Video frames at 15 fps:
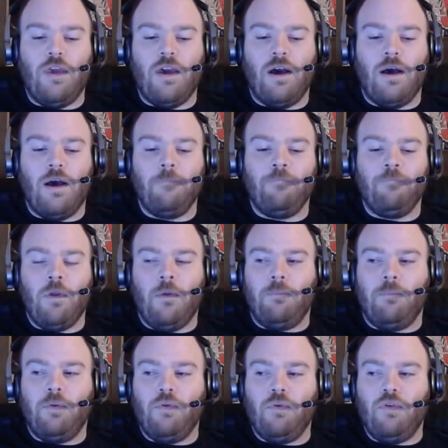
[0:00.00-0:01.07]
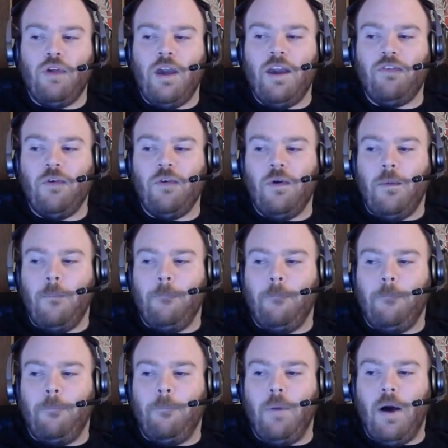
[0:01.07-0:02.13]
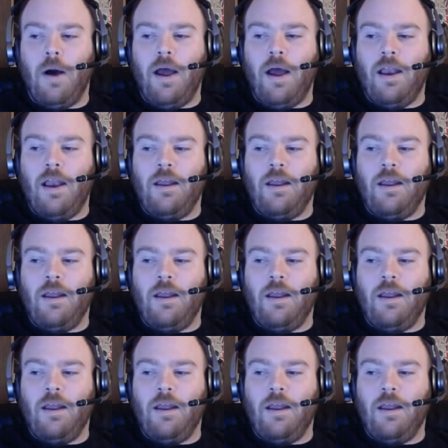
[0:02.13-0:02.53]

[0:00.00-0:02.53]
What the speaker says: the Blue Jays, but